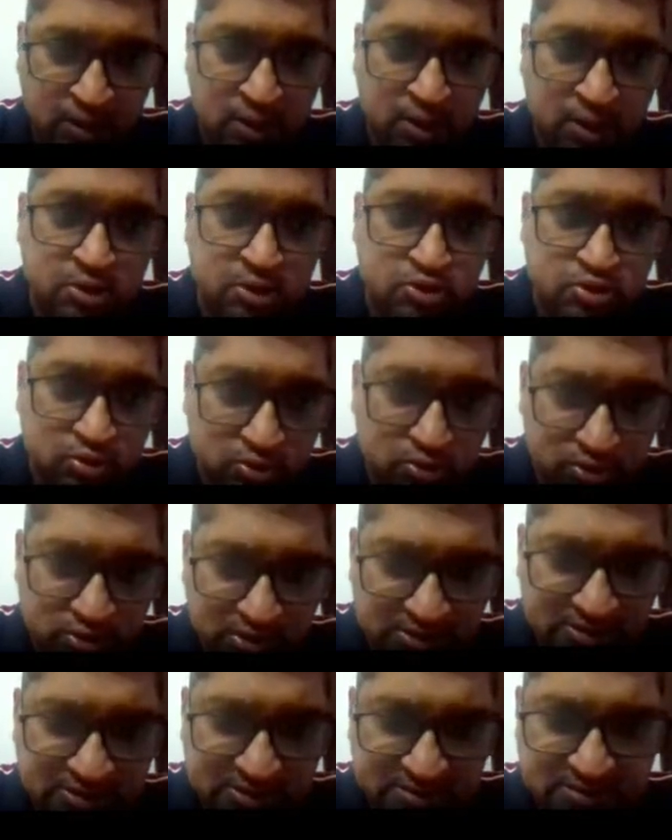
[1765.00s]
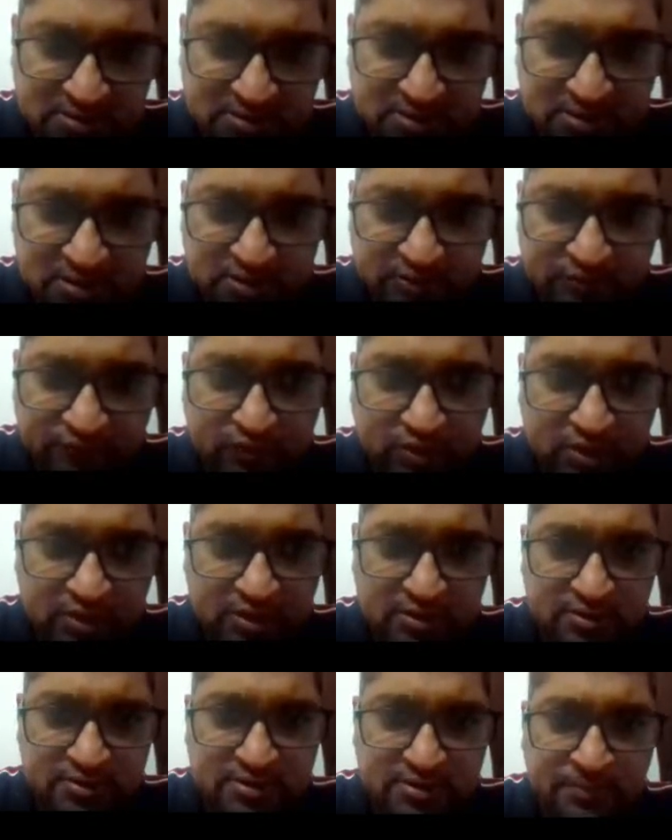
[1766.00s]
So this is what
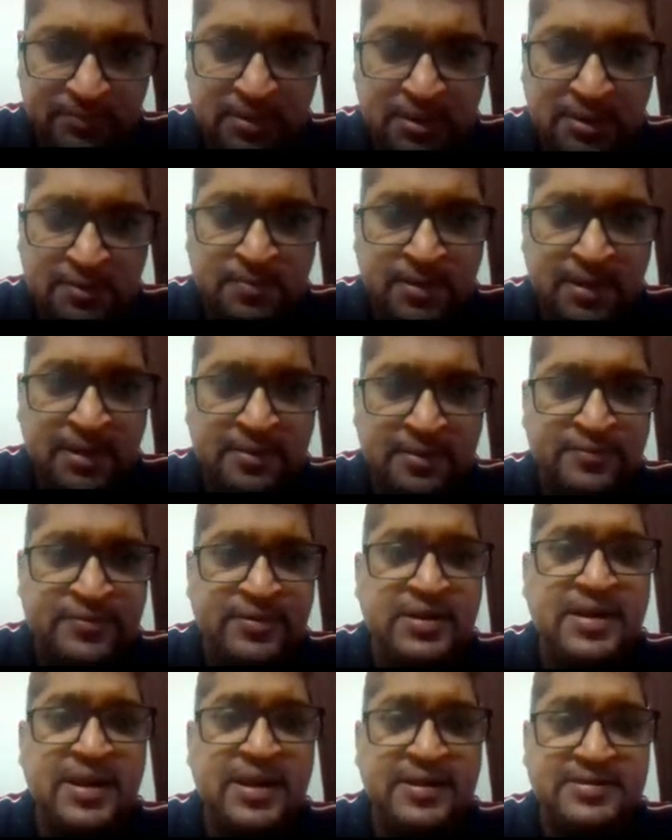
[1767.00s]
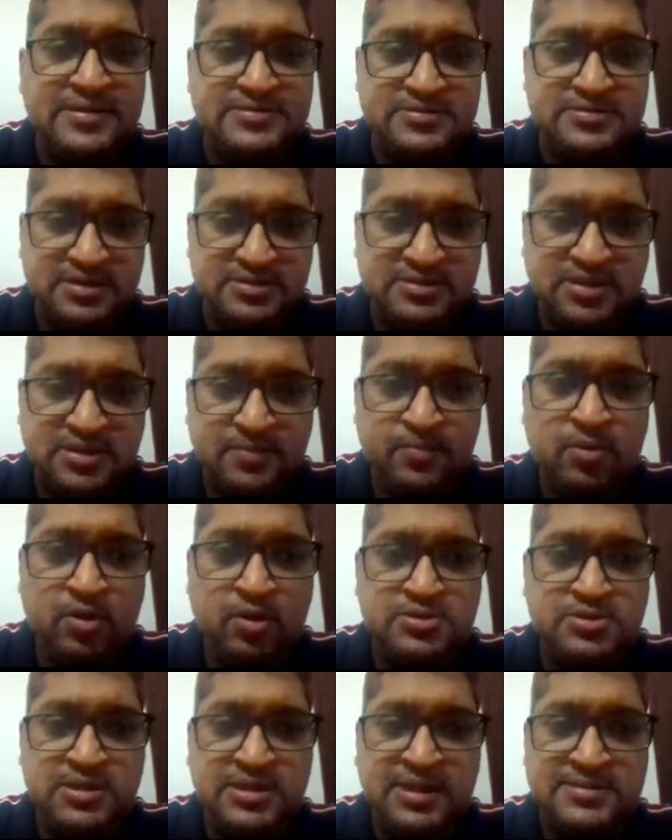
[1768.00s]
they mean by tree-like structure,
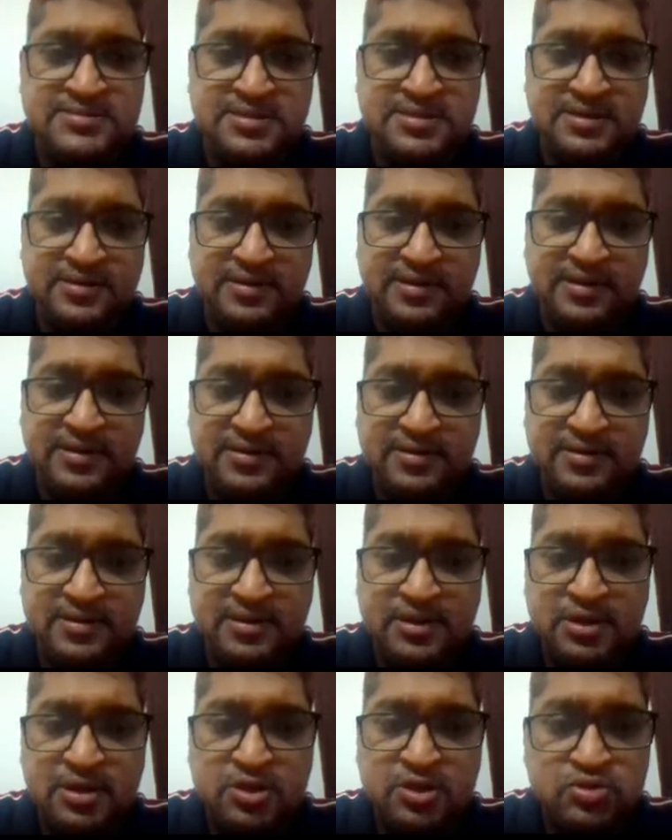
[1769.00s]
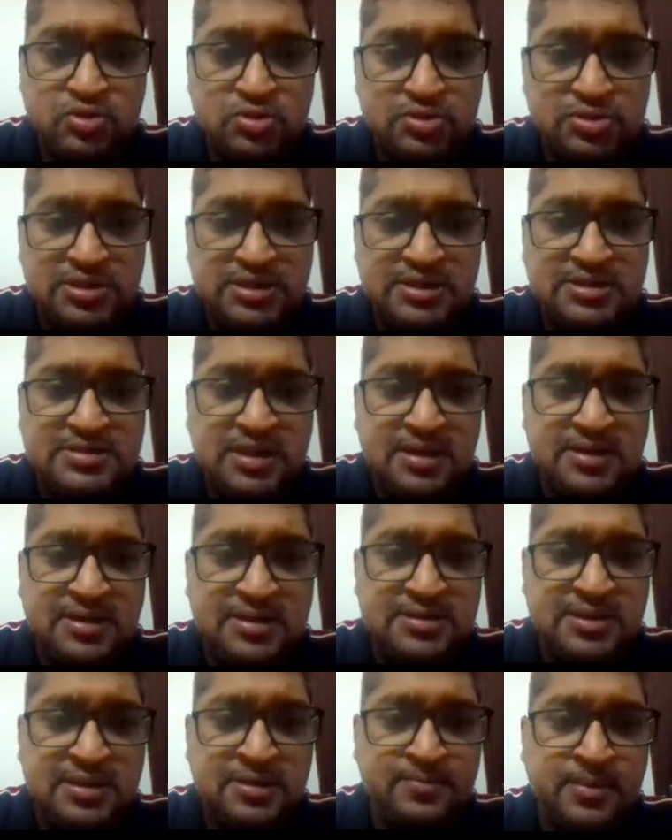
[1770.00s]
blockchain as a tree. So these are
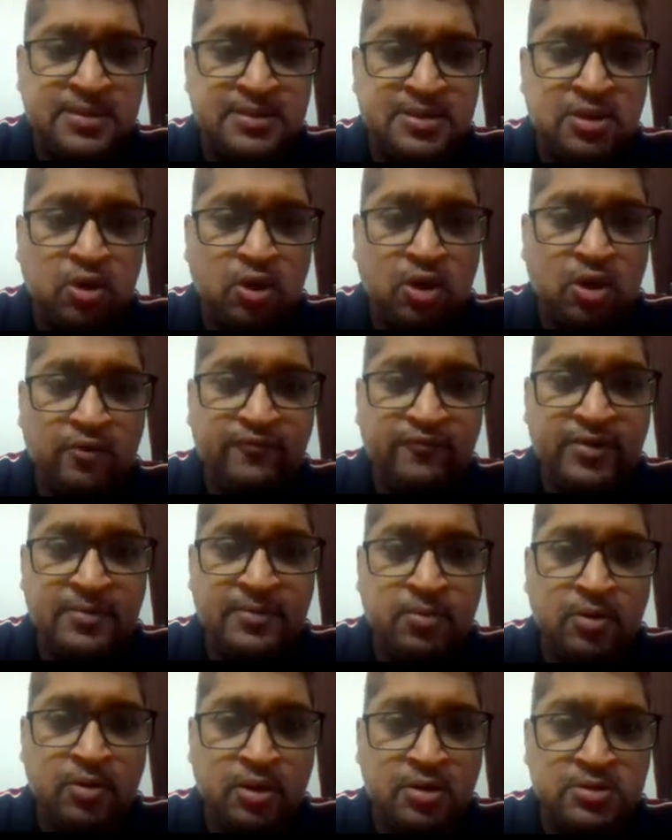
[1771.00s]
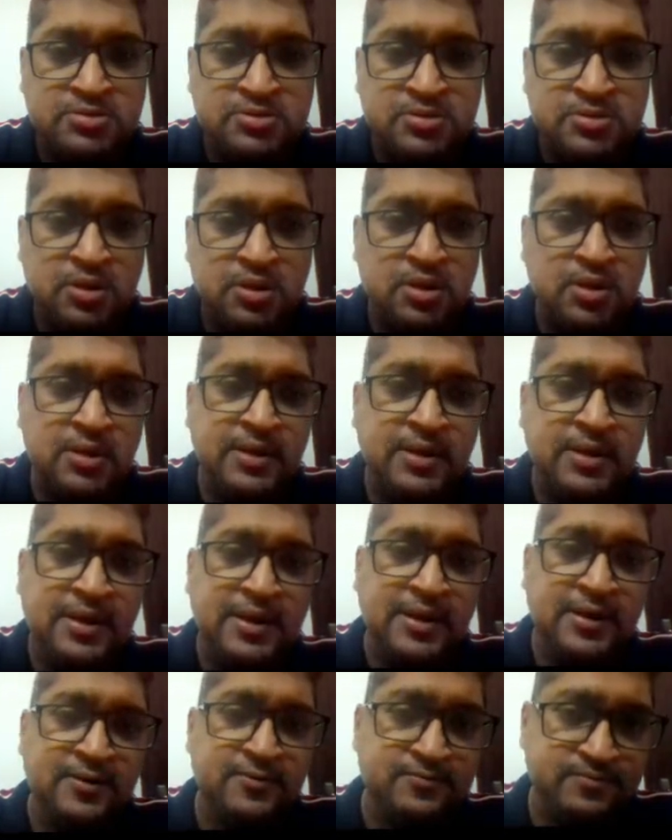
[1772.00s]
nothing but the orphan blocks,
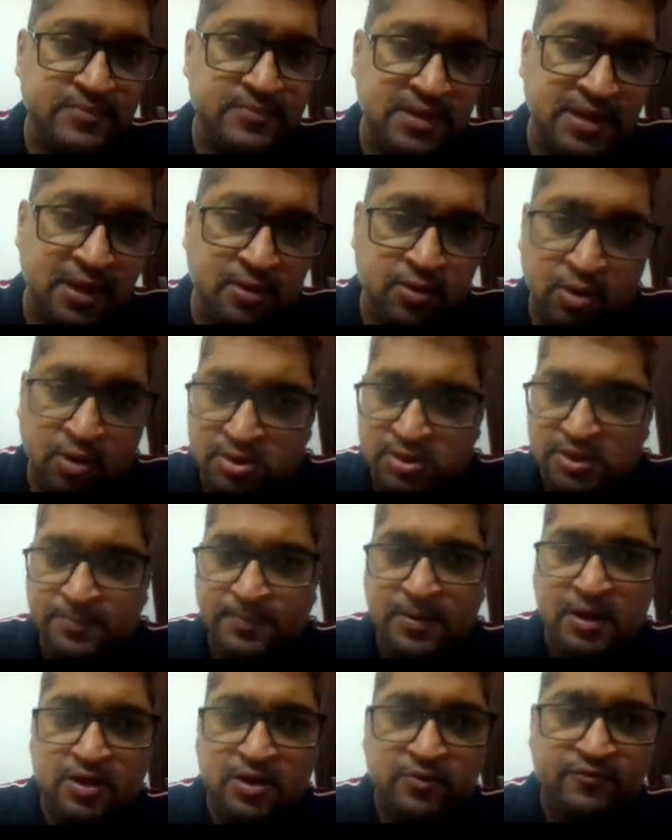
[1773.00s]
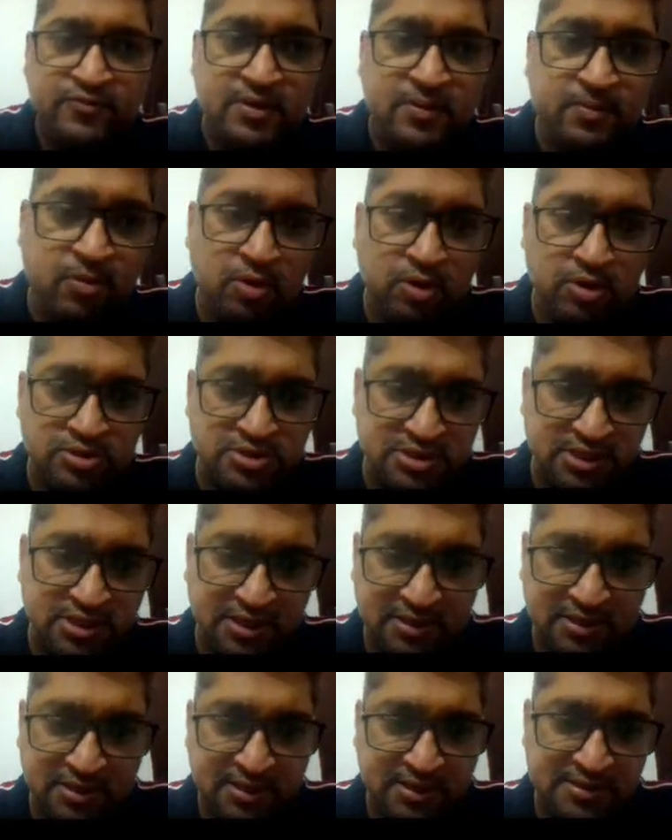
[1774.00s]
and they are not the part of the
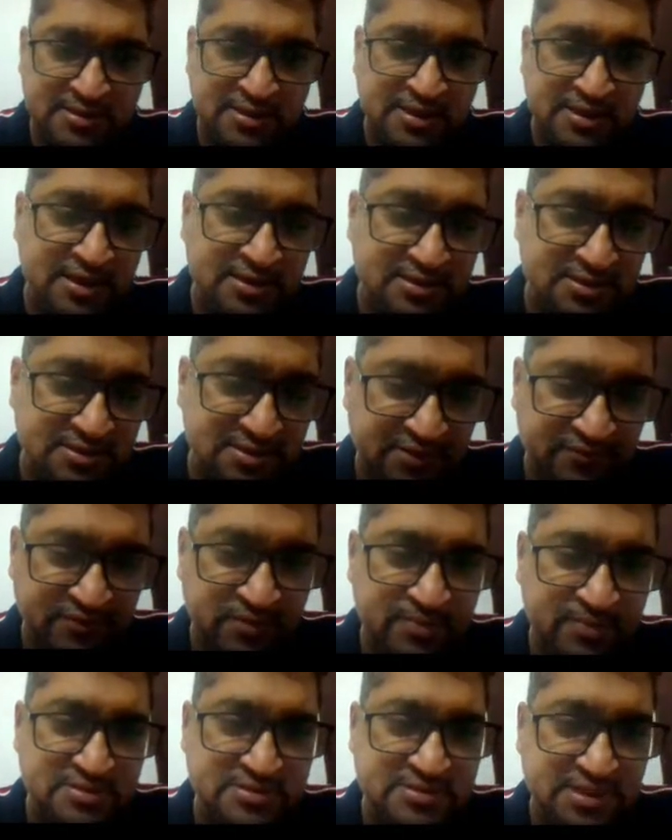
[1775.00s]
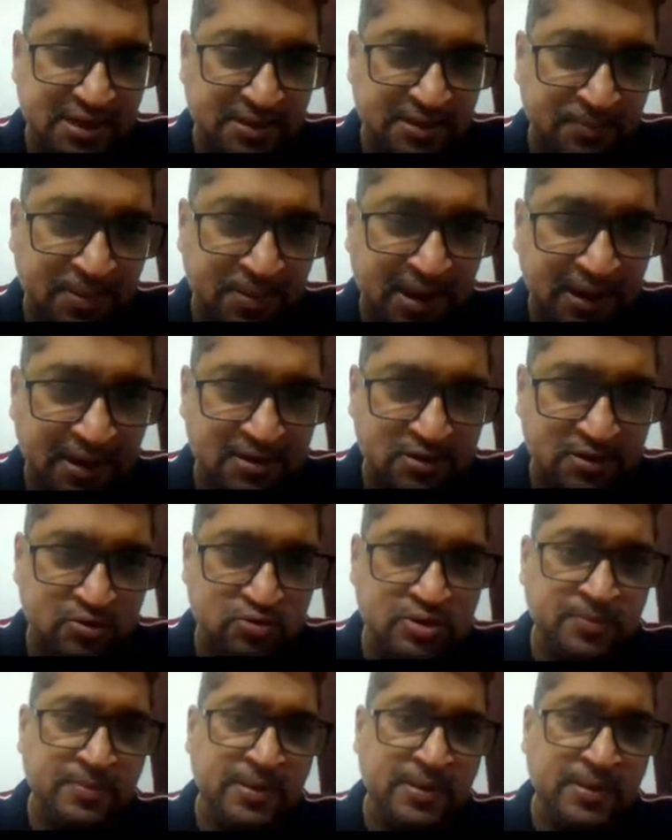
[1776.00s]
blockchain, and they will be sent back to the